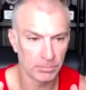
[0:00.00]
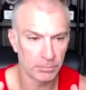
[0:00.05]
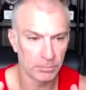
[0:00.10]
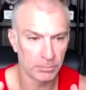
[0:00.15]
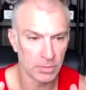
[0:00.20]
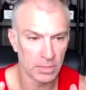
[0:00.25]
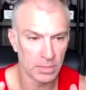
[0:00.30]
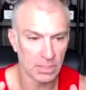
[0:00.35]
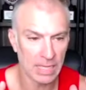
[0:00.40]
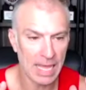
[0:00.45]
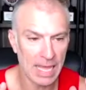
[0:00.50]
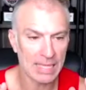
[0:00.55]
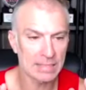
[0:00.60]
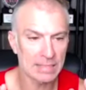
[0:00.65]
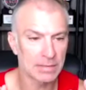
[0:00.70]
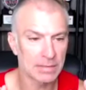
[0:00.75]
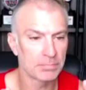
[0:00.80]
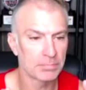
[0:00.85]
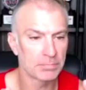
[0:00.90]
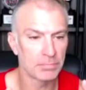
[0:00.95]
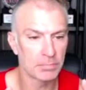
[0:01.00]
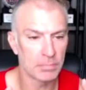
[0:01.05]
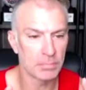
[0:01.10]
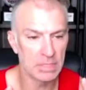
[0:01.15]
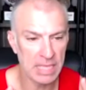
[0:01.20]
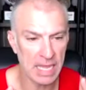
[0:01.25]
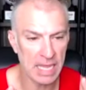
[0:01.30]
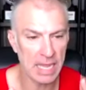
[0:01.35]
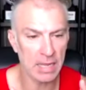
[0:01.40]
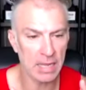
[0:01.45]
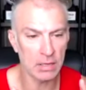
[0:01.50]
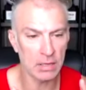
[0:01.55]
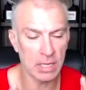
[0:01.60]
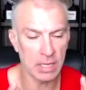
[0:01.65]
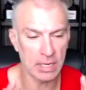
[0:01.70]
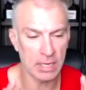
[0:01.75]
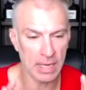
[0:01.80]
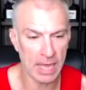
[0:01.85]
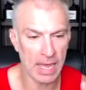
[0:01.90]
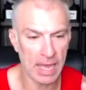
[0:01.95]
the last day
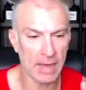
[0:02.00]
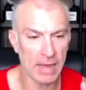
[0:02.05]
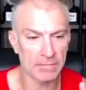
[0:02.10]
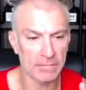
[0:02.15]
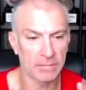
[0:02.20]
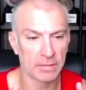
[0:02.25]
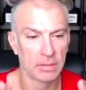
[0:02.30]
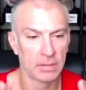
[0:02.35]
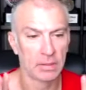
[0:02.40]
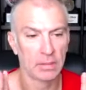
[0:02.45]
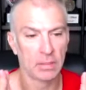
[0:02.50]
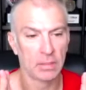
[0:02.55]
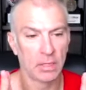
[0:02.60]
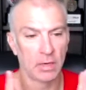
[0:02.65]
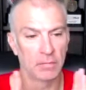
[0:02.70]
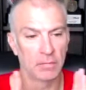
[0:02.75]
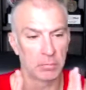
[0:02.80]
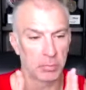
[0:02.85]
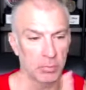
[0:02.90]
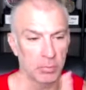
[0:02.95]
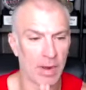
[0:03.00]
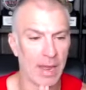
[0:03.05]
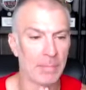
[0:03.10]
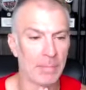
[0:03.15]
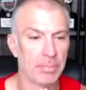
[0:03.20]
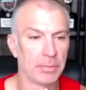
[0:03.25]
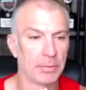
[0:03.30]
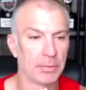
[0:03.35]
and a half of prep.